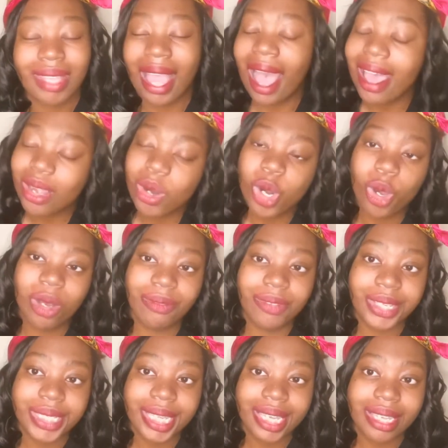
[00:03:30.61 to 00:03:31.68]
I don't know if
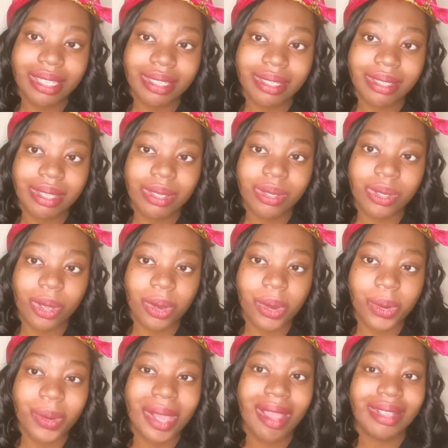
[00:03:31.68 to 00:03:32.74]
it is,
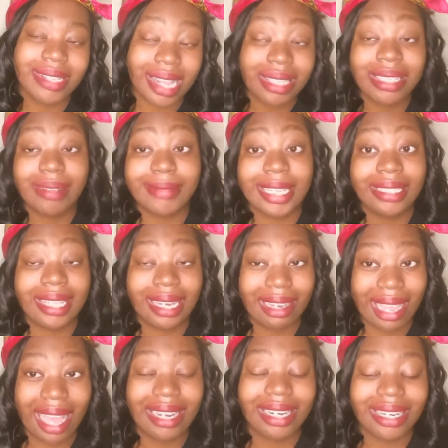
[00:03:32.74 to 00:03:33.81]
so that's something that
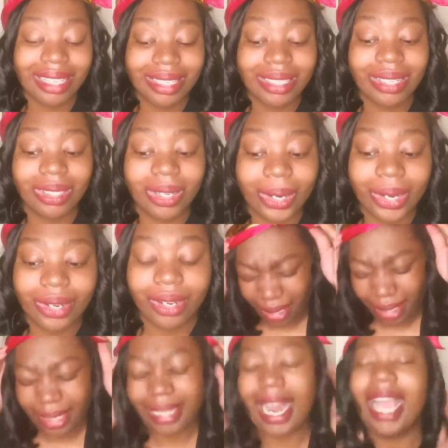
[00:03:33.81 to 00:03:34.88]
Ghana needs to learn.
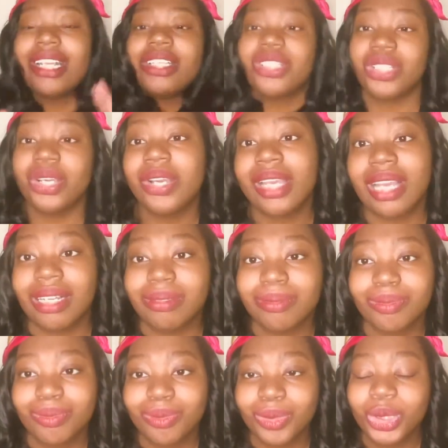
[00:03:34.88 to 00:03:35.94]
Nigeria
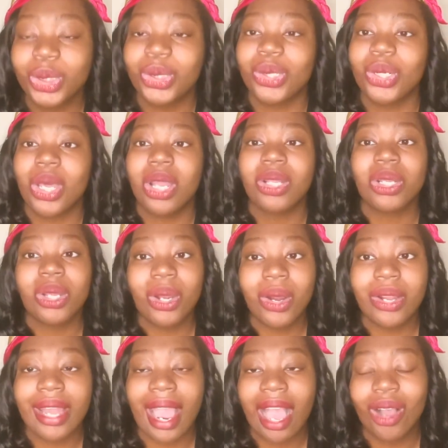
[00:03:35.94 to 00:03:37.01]
should
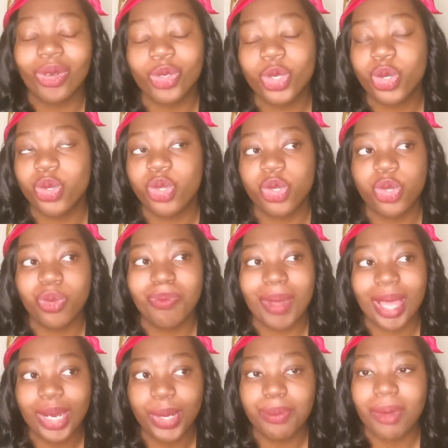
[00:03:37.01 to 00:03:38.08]
learn how to do
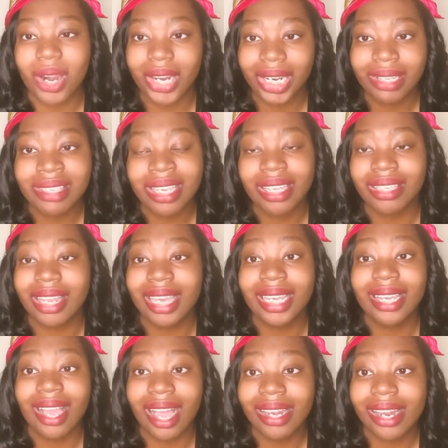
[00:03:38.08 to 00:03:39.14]
better marketing like
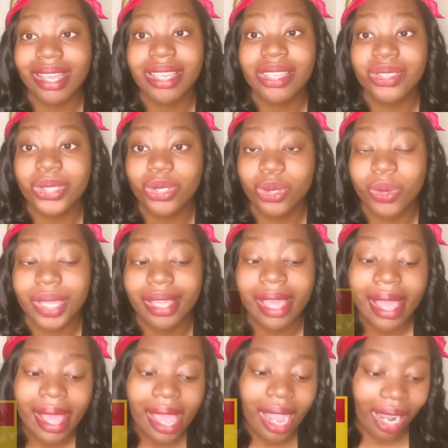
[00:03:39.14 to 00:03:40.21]
Ghana is doing.
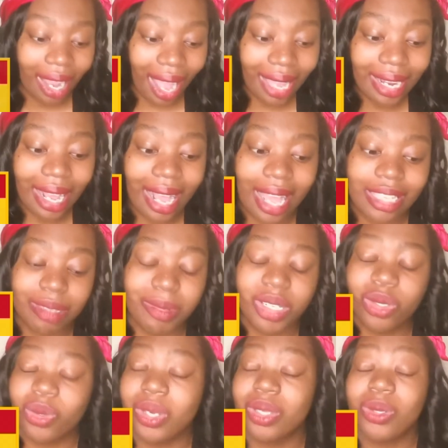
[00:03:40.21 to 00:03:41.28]
Ghana has been
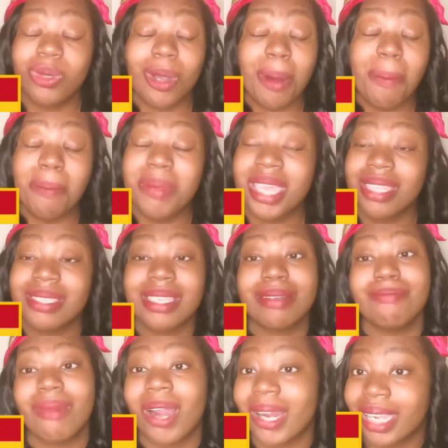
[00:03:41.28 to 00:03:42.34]
doing some amazing
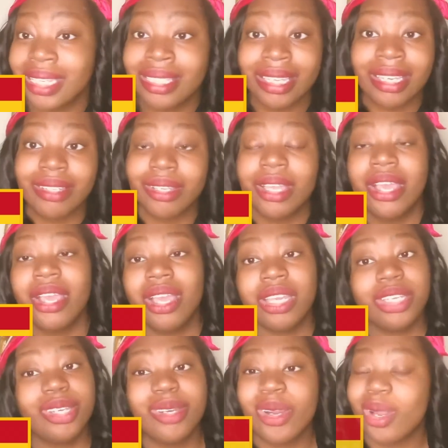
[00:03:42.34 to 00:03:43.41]
marketing
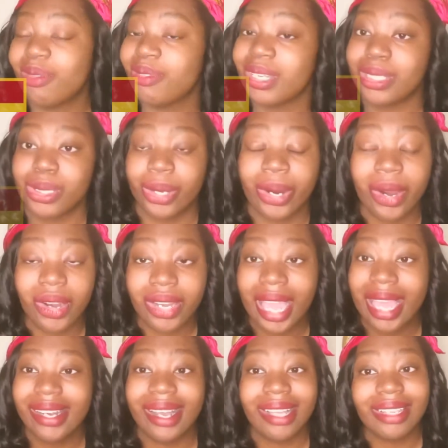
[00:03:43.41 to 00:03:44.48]
your return
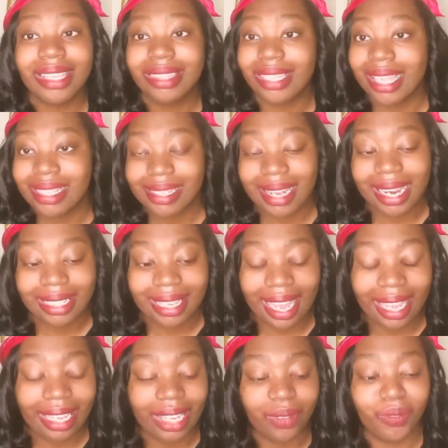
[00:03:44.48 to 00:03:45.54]
and other things like
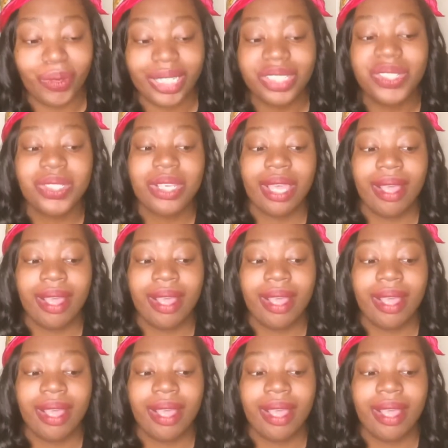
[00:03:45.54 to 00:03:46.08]
that in which